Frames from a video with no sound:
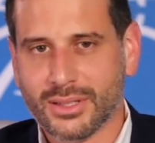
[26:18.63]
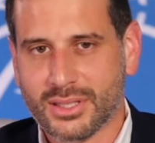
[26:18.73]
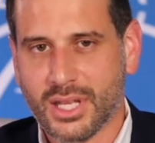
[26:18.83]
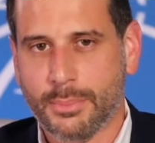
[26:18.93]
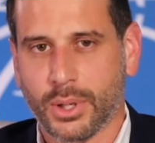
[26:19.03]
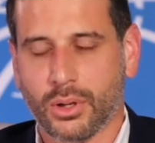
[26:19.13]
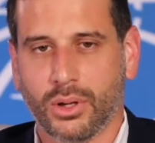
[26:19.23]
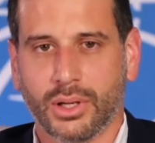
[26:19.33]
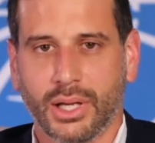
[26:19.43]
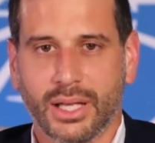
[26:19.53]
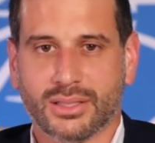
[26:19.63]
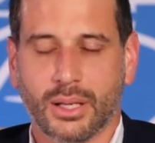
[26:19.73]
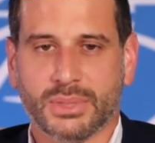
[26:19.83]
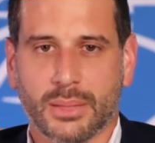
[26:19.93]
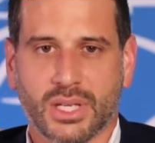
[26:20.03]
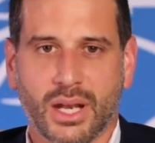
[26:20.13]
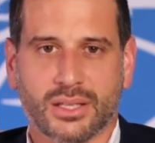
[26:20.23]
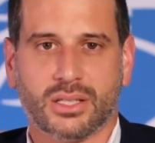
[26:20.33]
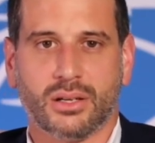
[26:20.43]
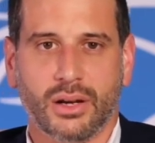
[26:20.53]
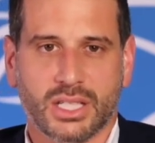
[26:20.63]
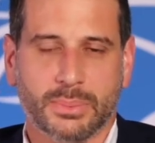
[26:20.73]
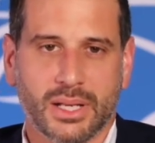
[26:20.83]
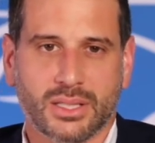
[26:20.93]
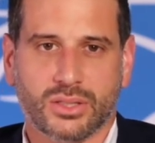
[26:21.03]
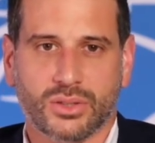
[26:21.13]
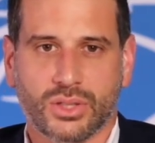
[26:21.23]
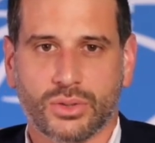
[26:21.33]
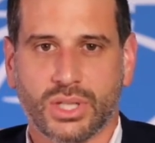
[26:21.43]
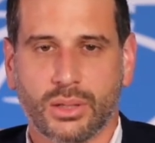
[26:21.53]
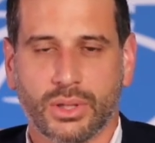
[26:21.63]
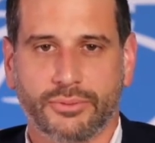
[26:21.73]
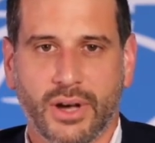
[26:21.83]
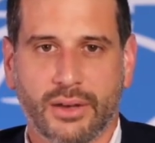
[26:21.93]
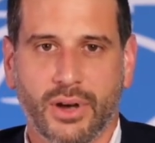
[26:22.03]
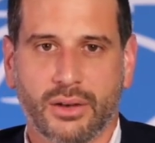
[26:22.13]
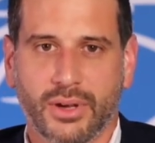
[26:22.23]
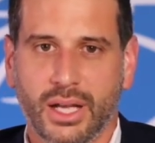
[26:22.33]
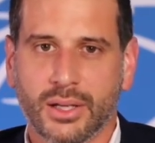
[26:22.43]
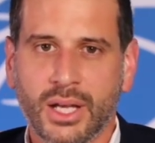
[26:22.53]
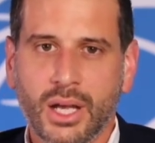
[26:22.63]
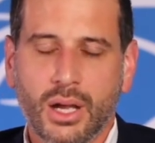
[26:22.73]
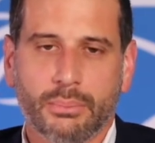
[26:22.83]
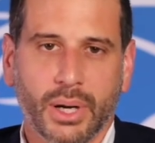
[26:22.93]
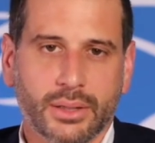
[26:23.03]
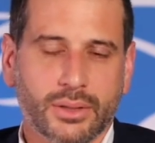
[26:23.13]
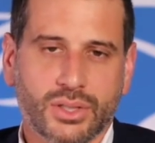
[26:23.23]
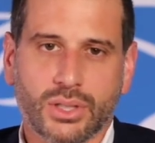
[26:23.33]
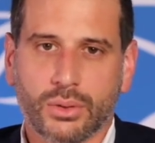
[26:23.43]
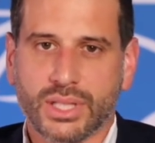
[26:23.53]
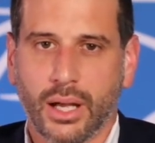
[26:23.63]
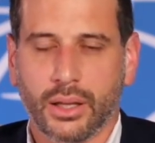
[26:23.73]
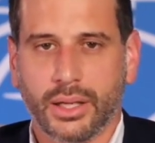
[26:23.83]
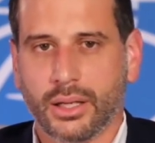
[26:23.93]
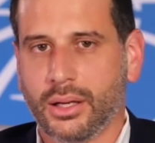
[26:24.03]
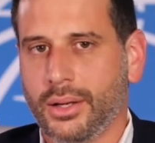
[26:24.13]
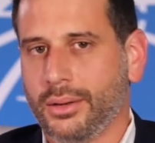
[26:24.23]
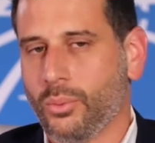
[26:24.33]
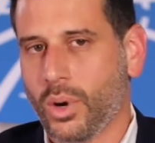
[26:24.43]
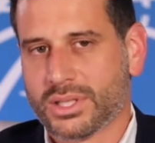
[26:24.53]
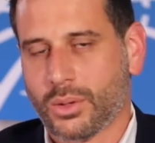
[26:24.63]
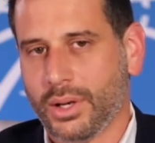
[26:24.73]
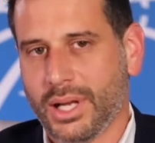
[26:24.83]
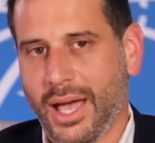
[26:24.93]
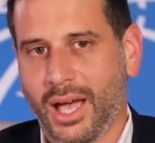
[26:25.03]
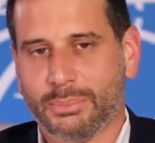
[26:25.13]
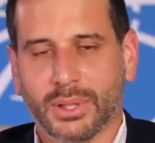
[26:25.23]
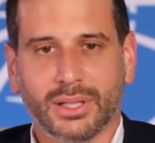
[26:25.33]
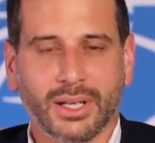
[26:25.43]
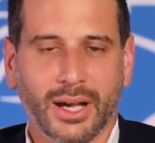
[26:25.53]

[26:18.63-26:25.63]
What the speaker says: typical and sometimes unnecessary expenses associated with a 558. But there's no telling what's going to happen.